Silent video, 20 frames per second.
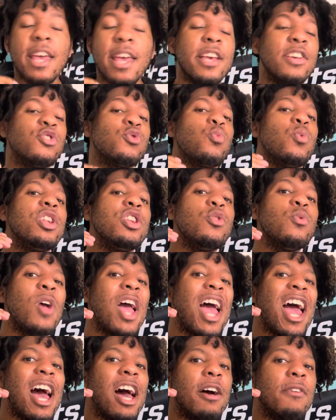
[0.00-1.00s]
is when you
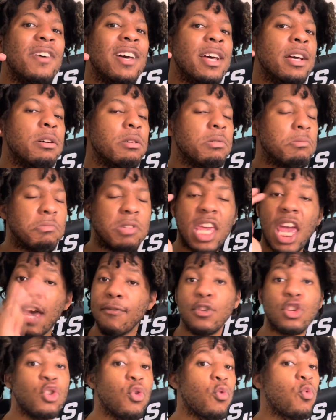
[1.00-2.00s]
have
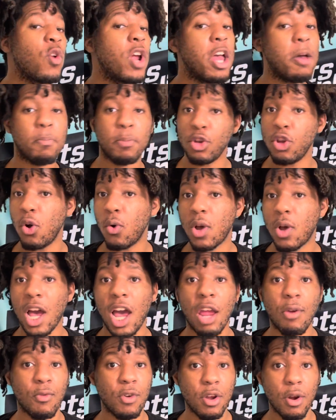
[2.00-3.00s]
Kevin Durant but no
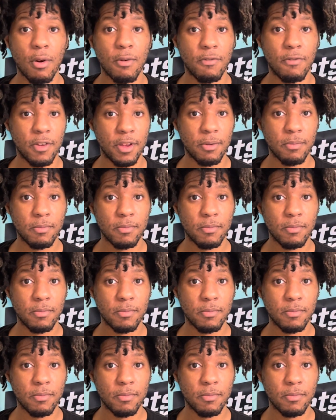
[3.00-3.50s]
Kyrie Irving.